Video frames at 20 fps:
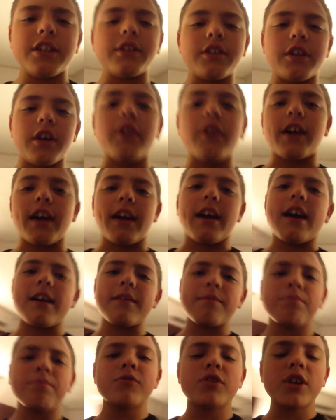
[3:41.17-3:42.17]
okay,
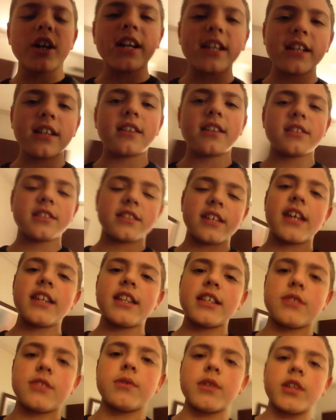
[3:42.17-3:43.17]
I'm trying to say
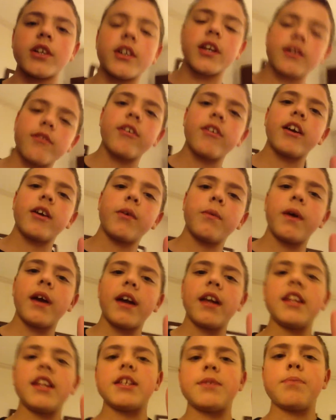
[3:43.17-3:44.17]
this without giving away
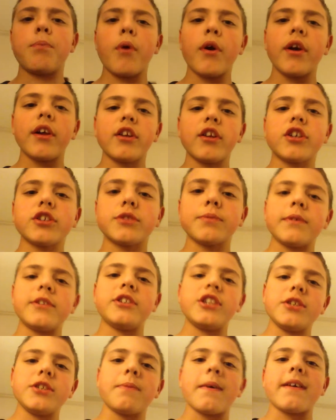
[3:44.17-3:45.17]
any spoilers, but
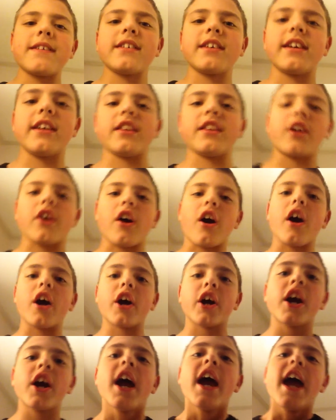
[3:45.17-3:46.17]
she's basically in the
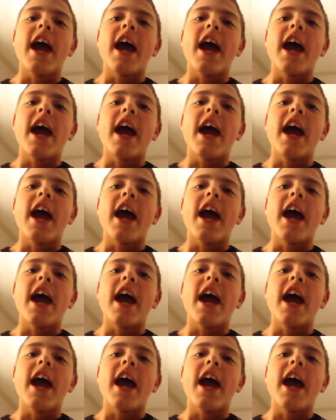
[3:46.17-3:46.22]
car,